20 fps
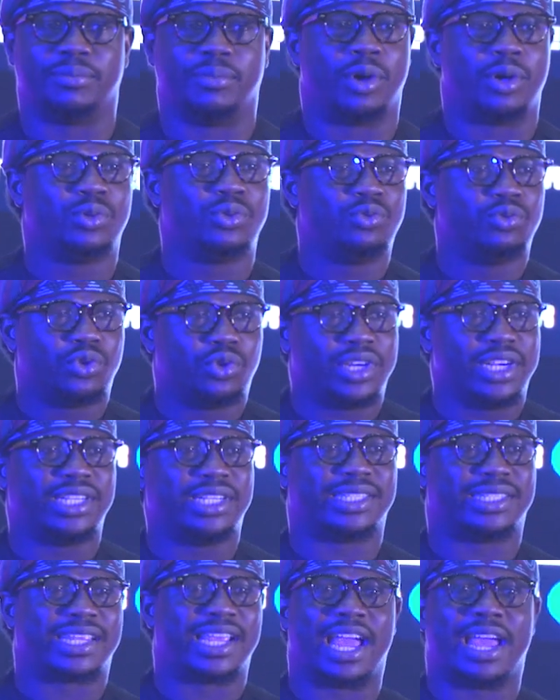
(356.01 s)
But during
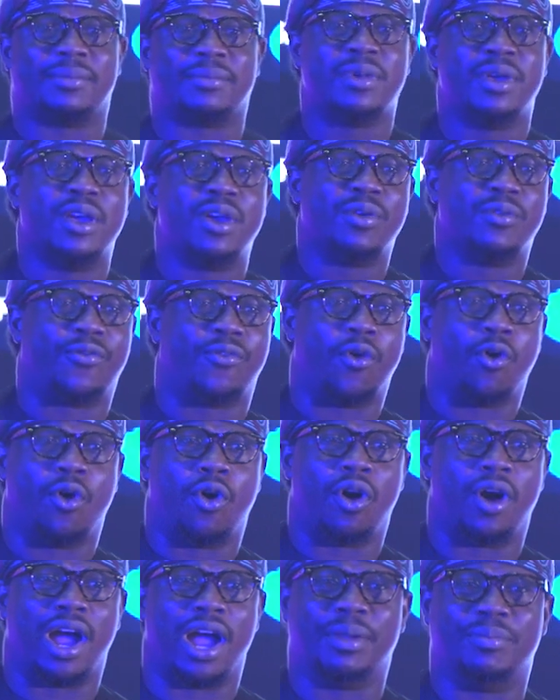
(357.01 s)
the time
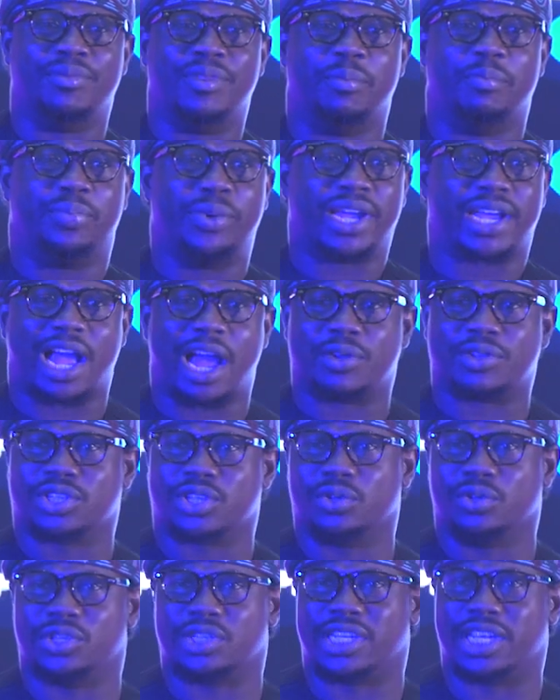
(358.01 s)
for the breakout,
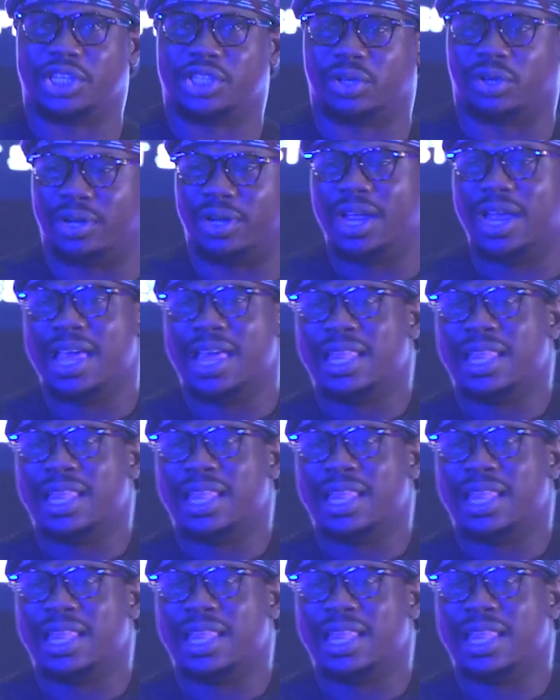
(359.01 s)
session,